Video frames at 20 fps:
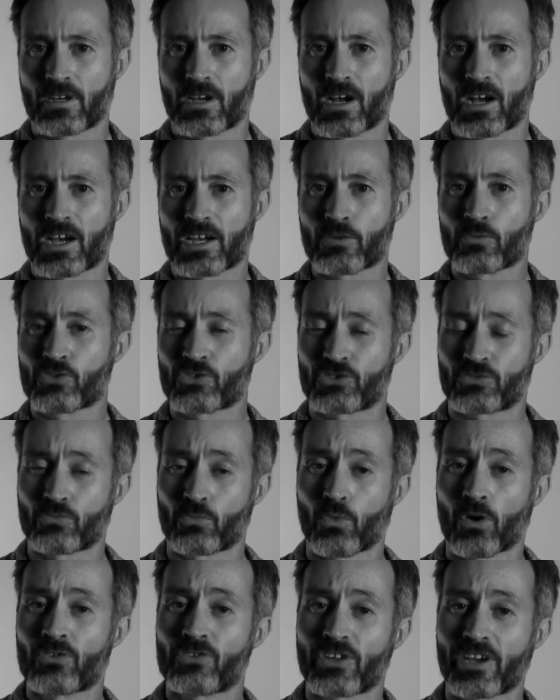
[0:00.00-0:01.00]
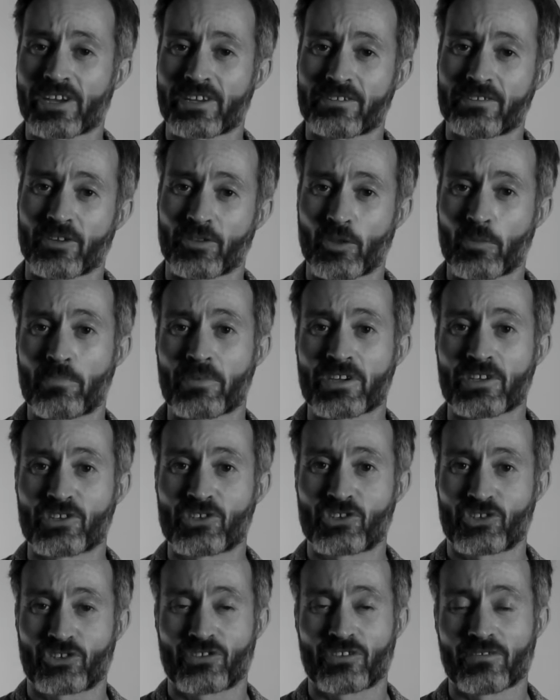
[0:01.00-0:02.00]
I was one day at the
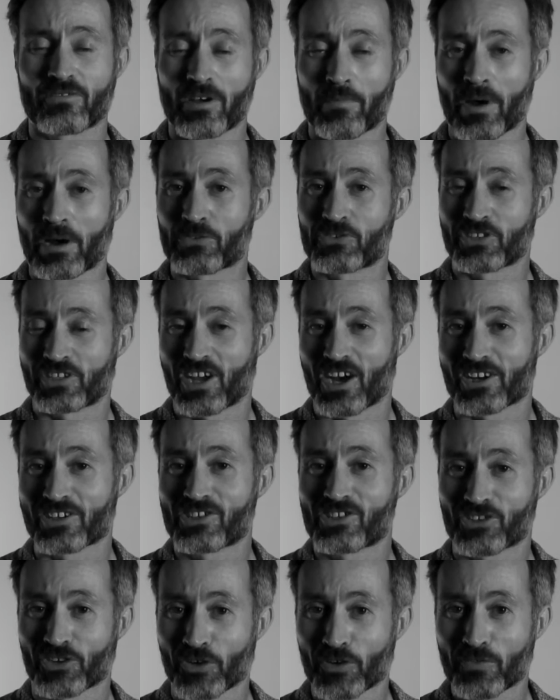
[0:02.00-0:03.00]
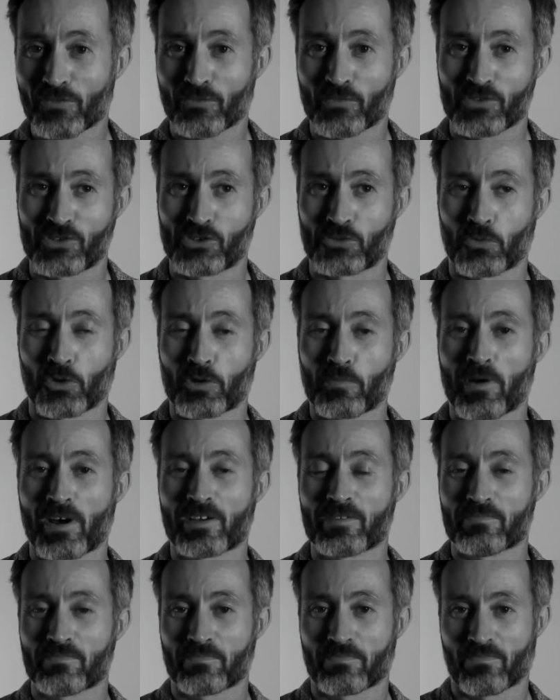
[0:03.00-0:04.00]
beach about to kite surf, which is one of
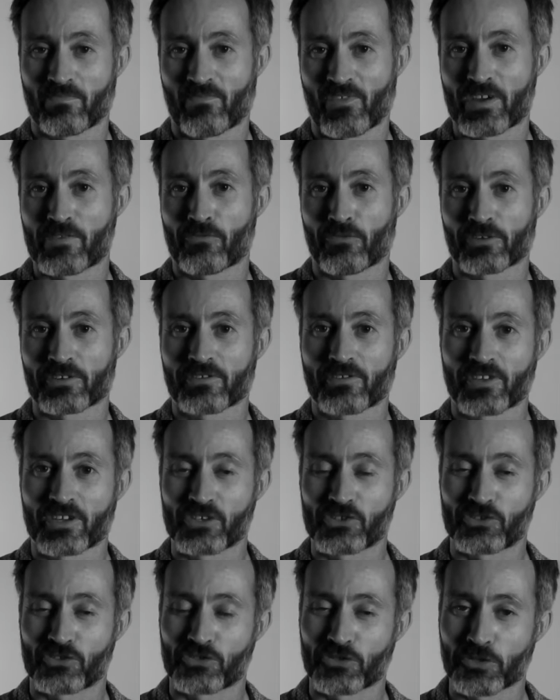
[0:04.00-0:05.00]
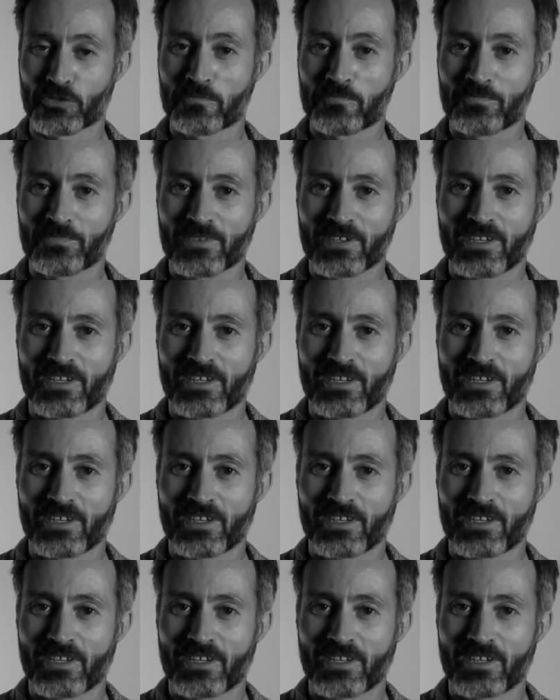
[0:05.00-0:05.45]
my favorite things to do,